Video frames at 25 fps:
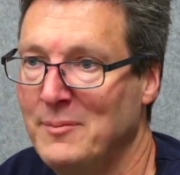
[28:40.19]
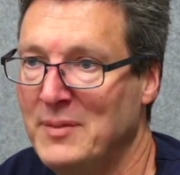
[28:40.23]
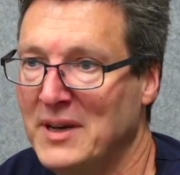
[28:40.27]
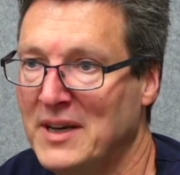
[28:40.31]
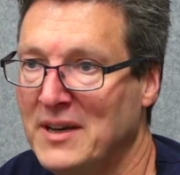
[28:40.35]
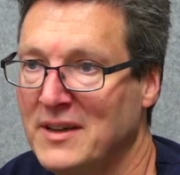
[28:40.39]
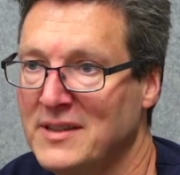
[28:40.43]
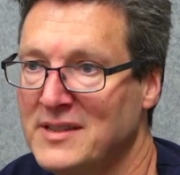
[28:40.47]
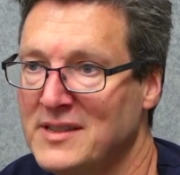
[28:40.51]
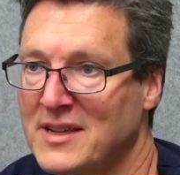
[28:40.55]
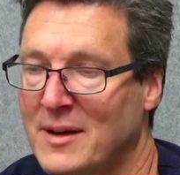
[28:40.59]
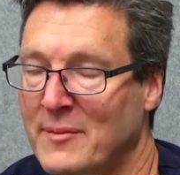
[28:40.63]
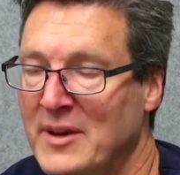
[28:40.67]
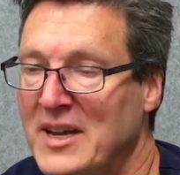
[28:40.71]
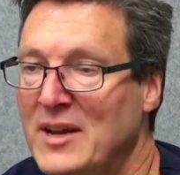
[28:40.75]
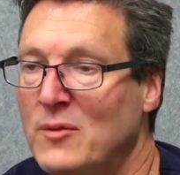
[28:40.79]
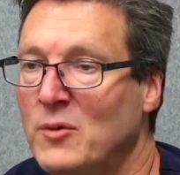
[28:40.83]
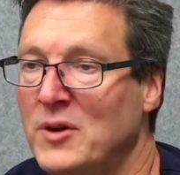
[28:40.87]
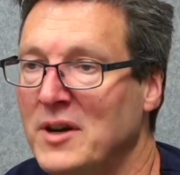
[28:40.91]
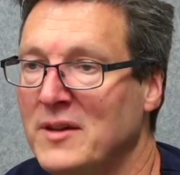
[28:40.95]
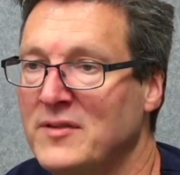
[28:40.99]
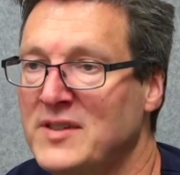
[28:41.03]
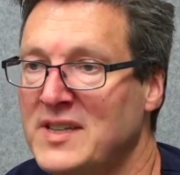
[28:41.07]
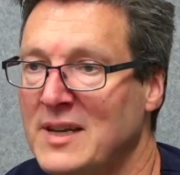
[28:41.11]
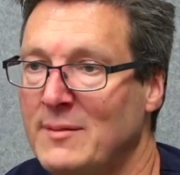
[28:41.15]
Because, I mean, it
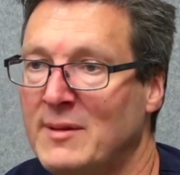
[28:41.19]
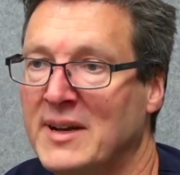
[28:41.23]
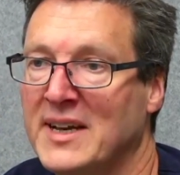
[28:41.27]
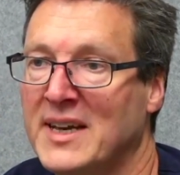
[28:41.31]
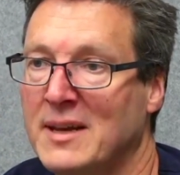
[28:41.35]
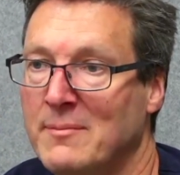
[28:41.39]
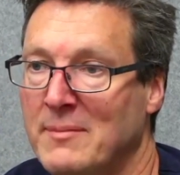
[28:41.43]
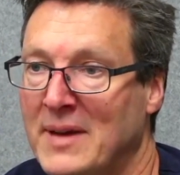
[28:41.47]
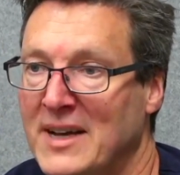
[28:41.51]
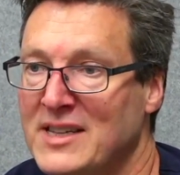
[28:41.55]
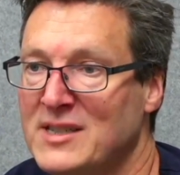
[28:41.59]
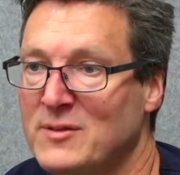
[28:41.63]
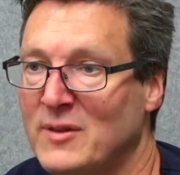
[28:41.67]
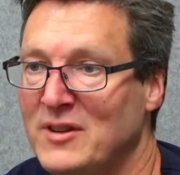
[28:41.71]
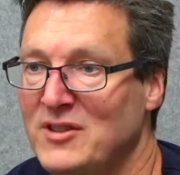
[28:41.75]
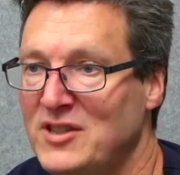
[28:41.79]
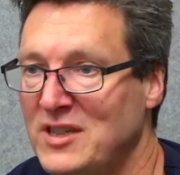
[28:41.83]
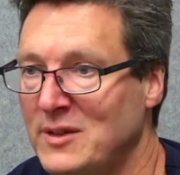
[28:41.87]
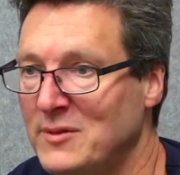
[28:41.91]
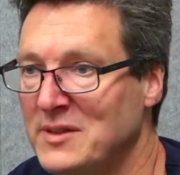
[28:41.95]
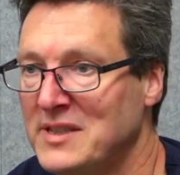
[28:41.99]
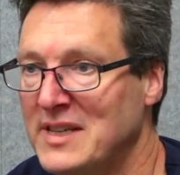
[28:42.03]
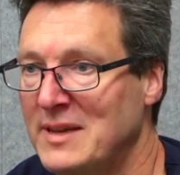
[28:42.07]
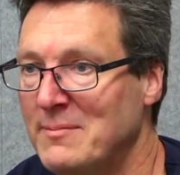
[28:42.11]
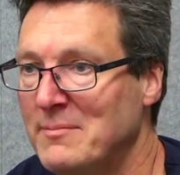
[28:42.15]
wouldn't have seemed like a mess when
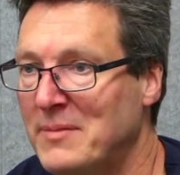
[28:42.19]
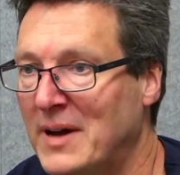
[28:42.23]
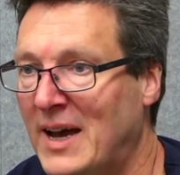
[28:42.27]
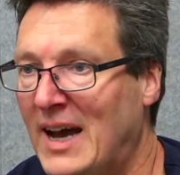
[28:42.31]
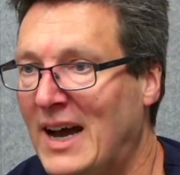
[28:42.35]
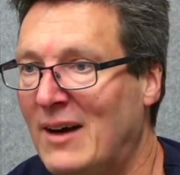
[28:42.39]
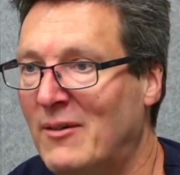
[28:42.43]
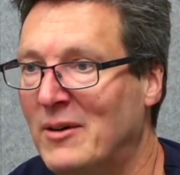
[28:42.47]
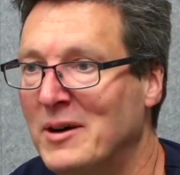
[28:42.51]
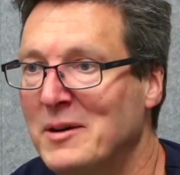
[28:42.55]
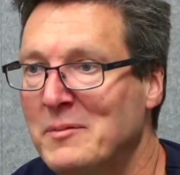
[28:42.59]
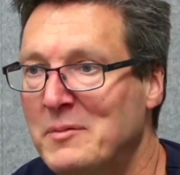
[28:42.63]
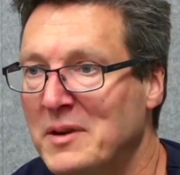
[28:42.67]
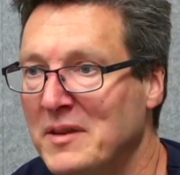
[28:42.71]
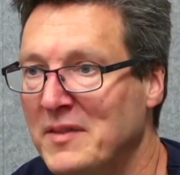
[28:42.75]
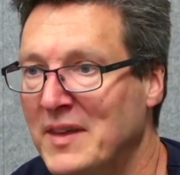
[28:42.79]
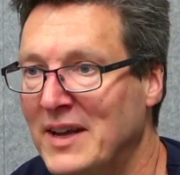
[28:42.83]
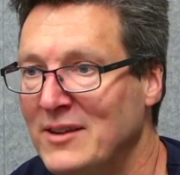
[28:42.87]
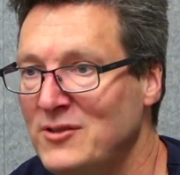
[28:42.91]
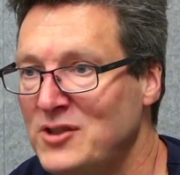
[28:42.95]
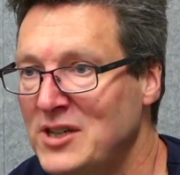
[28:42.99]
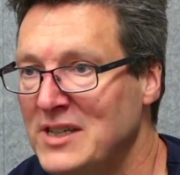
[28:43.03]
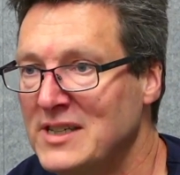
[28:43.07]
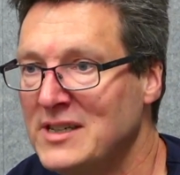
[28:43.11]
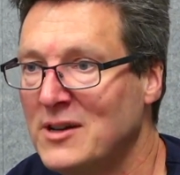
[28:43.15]
she was in power, but
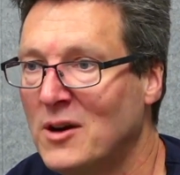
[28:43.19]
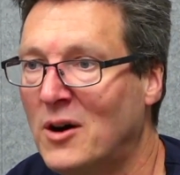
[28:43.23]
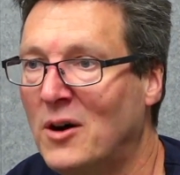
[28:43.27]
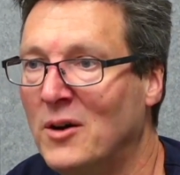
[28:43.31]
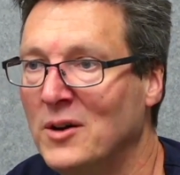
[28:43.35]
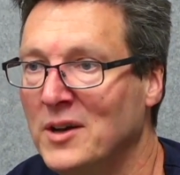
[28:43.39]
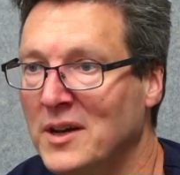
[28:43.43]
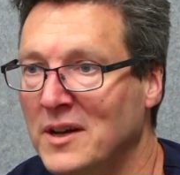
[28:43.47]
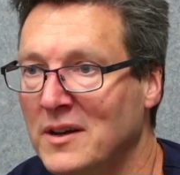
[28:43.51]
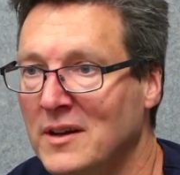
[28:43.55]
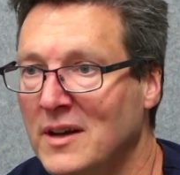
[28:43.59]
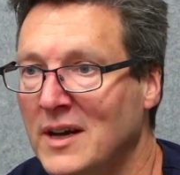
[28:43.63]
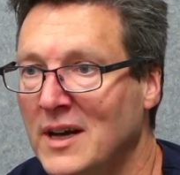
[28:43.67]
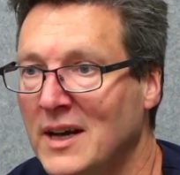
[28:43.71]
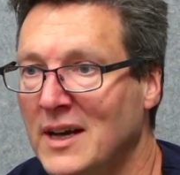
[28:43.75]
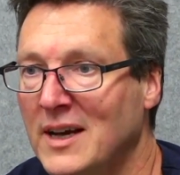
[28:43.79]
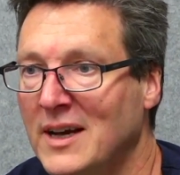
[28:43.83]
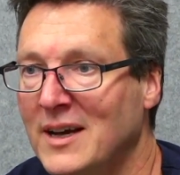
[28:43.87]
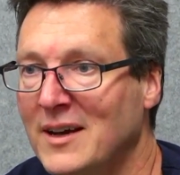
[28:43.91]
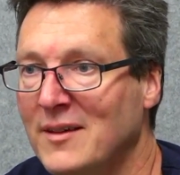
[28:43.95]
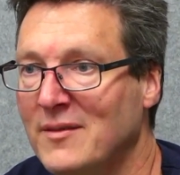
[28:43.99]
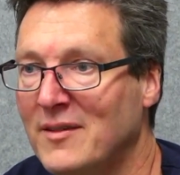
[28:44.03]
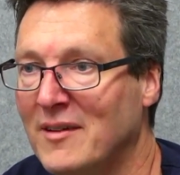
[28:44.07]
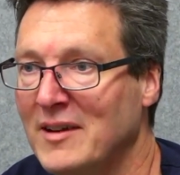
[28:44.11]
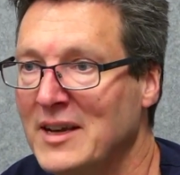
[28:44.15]
then she's gone, and
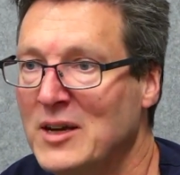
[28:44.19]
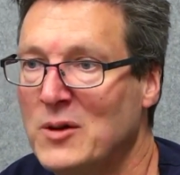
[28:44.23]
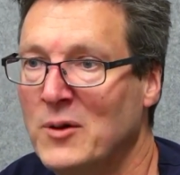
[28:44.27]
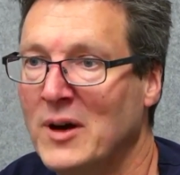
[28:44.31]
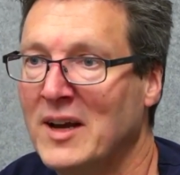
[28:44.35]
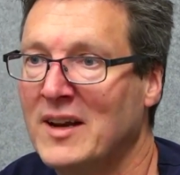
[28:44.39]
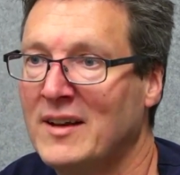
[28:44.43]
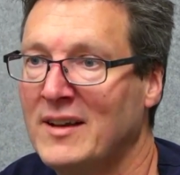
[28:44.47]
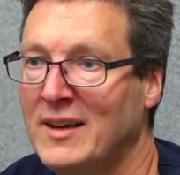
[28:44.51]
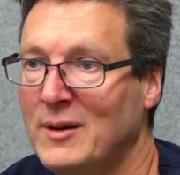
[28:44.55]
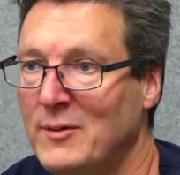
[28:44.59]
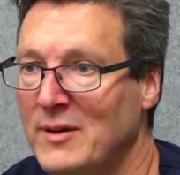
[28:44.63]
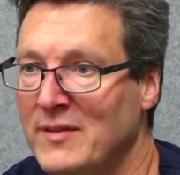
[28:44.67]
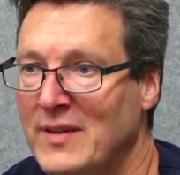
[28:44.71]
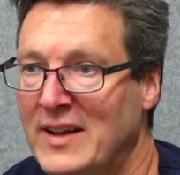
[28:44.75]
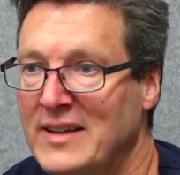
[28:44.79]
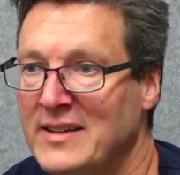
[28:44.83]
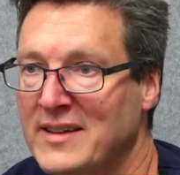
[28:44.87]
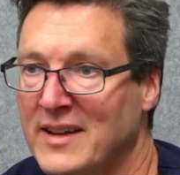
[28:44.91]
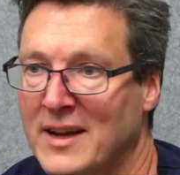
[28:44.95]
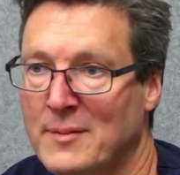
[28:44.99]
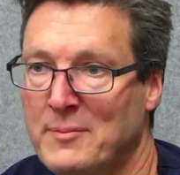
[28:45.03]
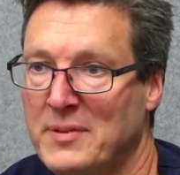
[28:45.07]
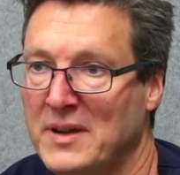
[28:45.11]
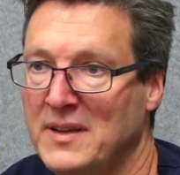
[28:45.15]
very quickly we've
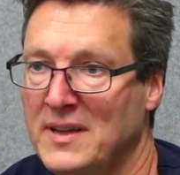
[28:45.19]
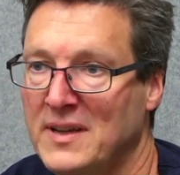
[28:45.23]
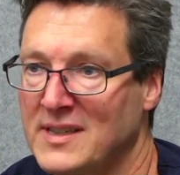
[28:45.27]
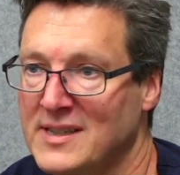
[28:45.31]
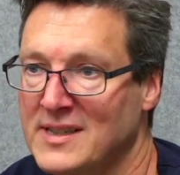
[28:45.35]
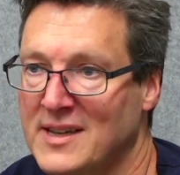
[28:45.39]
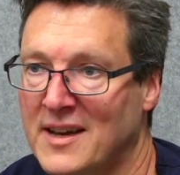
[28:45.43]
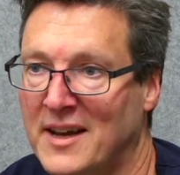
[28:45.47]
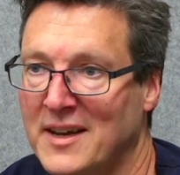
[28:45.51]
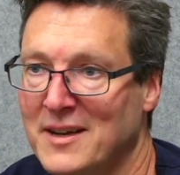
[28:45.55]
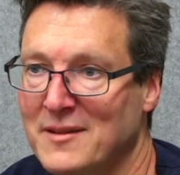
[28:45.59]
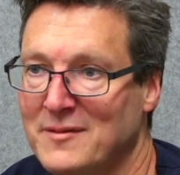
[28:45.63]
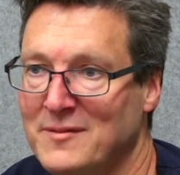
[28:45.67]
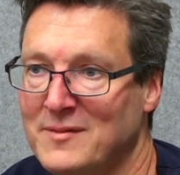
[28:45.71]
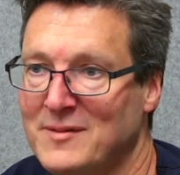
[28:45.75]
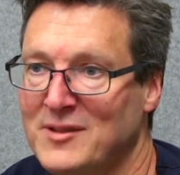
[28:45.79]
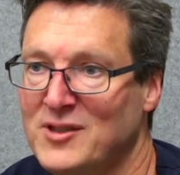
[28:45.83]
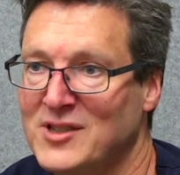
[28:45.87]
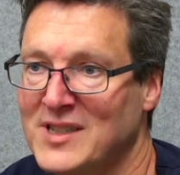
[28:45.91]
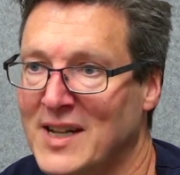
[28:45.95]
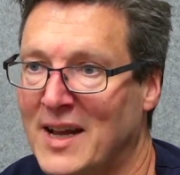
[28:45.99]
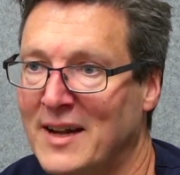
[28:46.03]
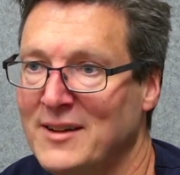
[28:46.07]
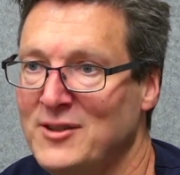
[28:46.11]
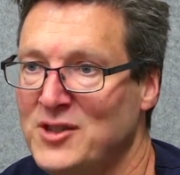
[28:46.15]
ended up in this kind of
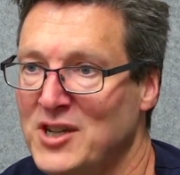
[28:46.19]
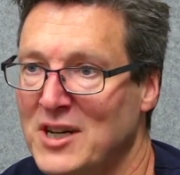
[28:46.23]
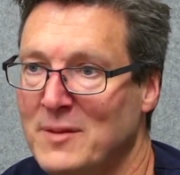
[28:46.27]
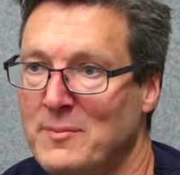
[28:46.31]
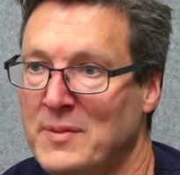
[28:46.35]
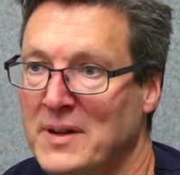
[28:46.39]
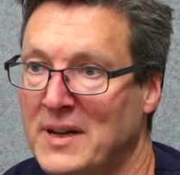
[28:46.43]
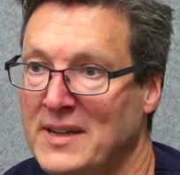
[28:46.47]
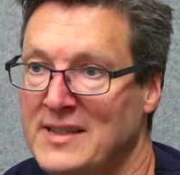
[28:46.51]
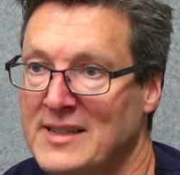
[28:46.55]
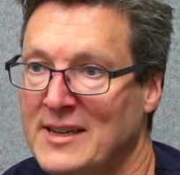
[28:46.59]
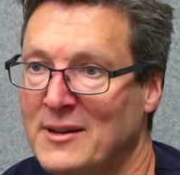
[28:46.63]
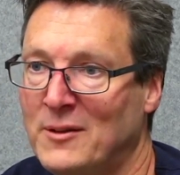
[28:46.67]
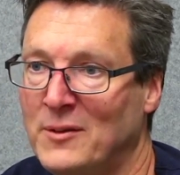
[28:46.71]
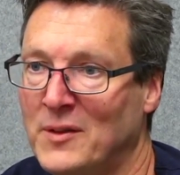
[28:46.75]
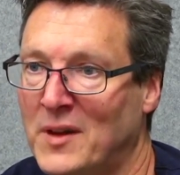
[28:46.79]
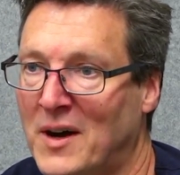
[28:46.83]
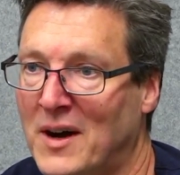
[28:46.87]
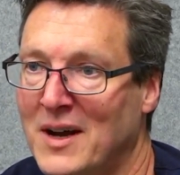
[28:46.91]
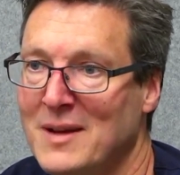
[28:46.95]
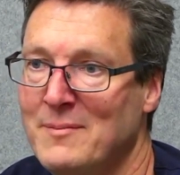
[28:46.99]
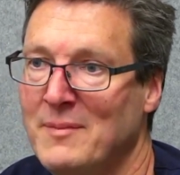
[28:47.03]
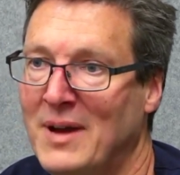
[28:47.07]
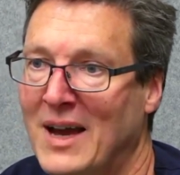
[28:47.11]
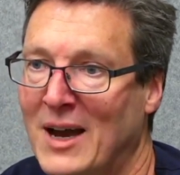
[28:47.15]
slight geopolitical
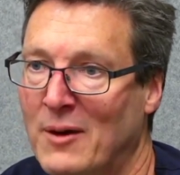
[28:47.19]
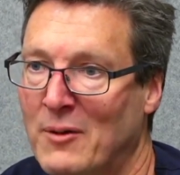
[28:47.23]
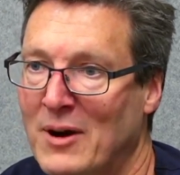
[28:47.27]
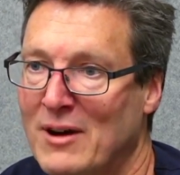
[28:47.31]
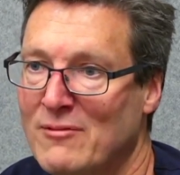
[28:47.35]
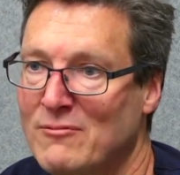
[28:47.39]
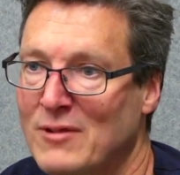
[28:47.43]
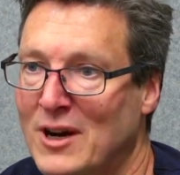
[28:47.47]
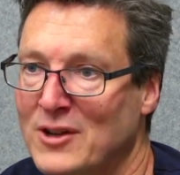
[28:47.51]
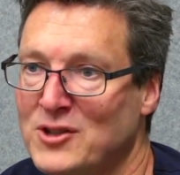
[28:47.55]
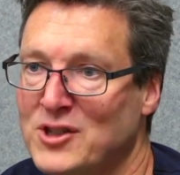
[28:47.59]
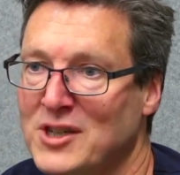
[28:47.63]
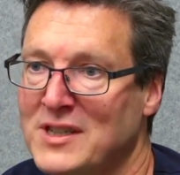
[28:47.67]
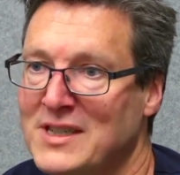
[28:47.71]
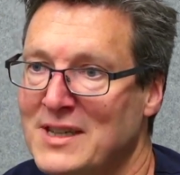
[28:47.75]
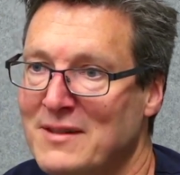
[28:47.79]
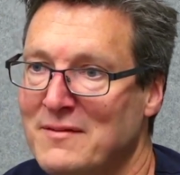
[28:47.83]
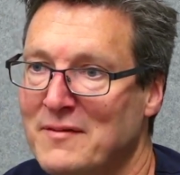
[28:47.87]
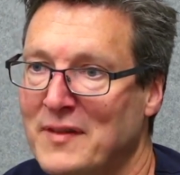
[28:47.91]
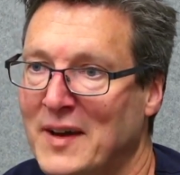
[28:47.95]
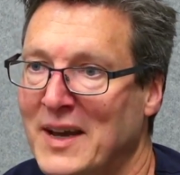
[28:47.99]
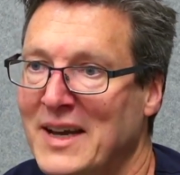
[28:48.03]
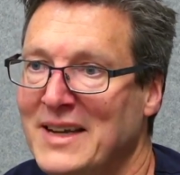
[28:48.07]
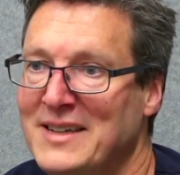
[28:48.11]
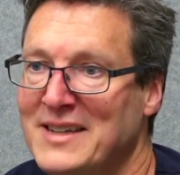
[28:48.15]
nightmare. Turns out she was
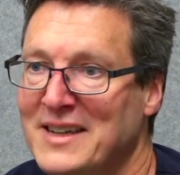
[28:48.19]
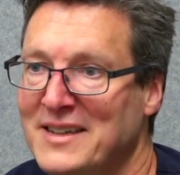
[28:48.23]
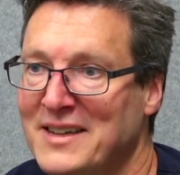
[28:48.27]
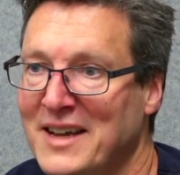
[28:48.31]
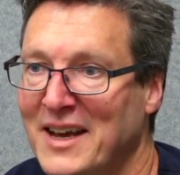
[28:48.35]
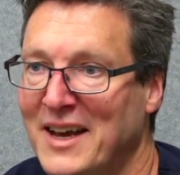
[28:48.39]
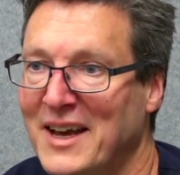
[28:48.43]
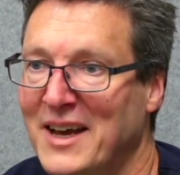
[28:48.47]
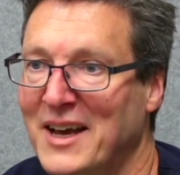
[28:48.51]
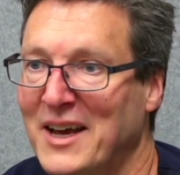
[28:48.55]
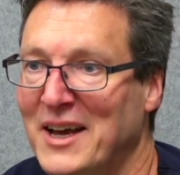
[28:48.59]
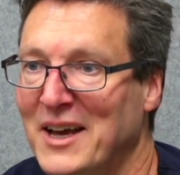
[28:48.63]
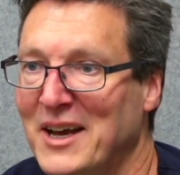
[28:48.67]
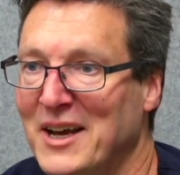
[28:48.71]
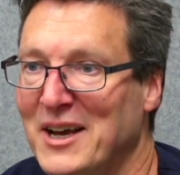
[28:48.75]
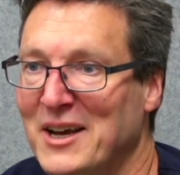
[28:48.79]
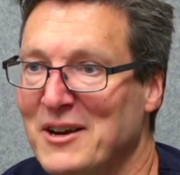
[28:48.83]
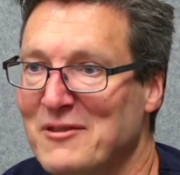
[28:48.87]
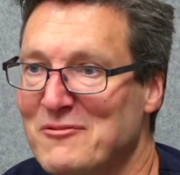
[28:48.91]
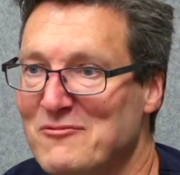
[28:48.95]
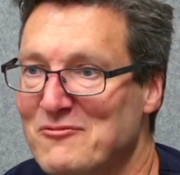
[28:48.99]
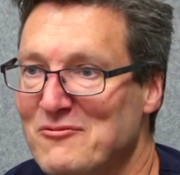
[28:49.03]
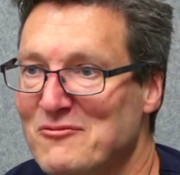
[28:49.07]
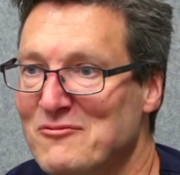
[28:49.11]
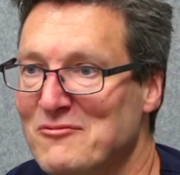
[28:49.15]
shitter than anyone
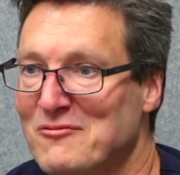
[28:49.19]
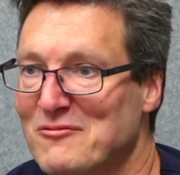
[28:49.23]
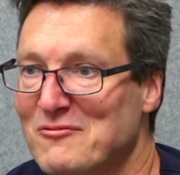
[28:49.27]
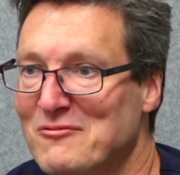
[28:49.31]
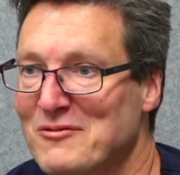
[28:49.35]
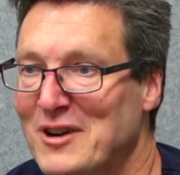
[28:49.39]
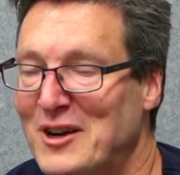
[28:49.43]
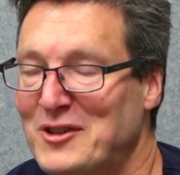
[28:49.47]
thought at the time.